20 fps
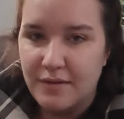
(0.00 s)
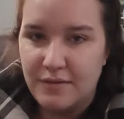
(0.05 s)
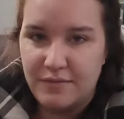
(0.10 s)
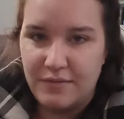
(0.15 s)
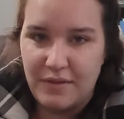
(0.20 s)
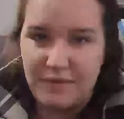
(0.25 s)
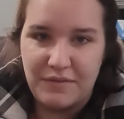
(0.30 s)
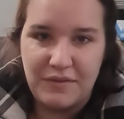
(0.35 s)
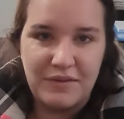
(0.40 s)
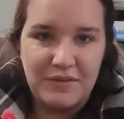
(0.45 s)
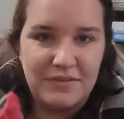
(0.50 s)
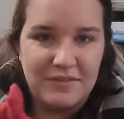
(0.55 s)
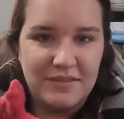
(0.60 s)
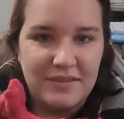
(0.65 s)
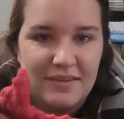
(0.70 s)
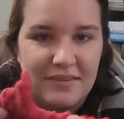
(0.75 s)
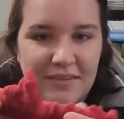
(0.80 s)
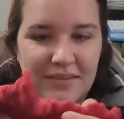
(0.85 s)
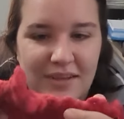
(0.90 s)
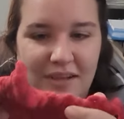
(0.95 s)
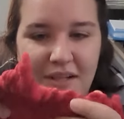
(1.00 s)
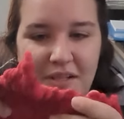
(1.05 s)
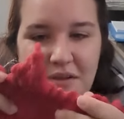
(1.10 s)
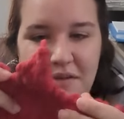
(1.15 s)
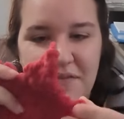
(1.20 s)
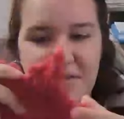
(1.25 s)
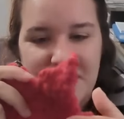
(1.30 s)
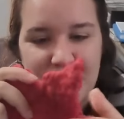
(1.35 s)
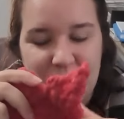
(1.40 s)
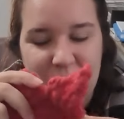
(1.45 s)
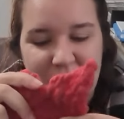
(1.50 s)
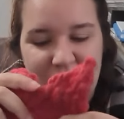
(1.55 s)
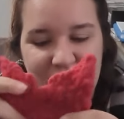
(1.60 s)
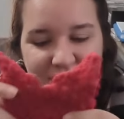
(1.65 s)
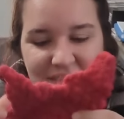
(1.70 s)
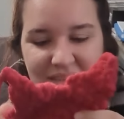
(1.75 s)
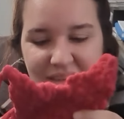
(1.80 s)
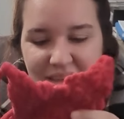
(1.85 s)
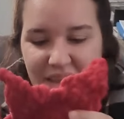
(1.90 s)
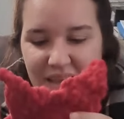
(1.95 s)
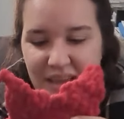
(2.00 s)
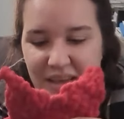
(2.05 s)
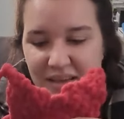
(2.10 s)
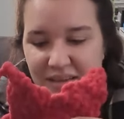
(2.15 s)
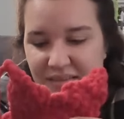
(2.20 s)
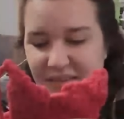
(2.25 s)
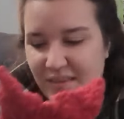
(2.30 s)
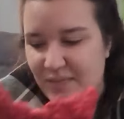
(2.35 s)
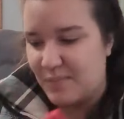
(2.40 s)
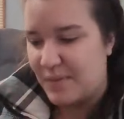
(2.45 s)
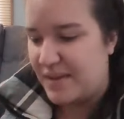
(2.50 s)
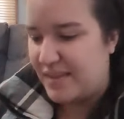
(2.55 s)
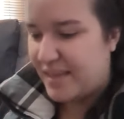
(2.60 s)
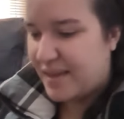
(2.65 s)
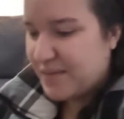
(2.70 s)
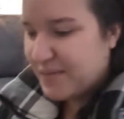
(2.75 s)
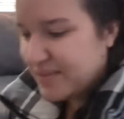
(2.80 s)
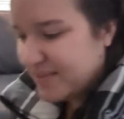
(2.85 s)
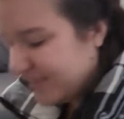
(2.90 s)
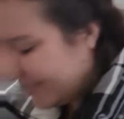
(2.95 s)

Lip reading: fluffers all over the place. So that's why that one's